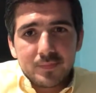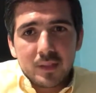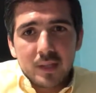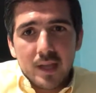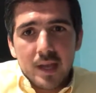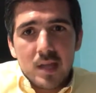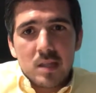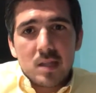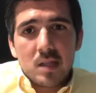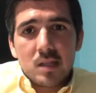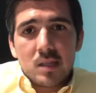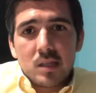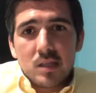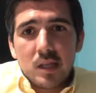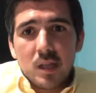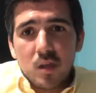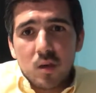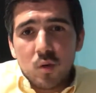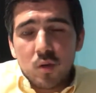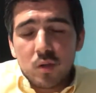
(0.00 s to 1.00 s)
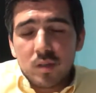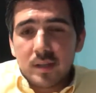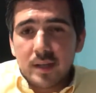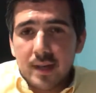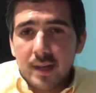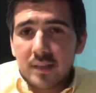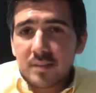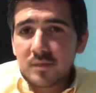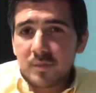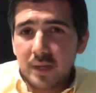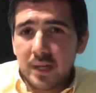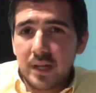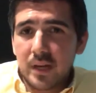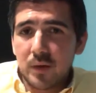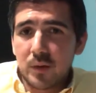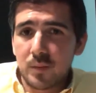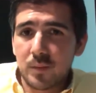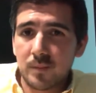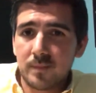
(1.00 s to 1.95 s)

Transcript: Yes, see you on the next video.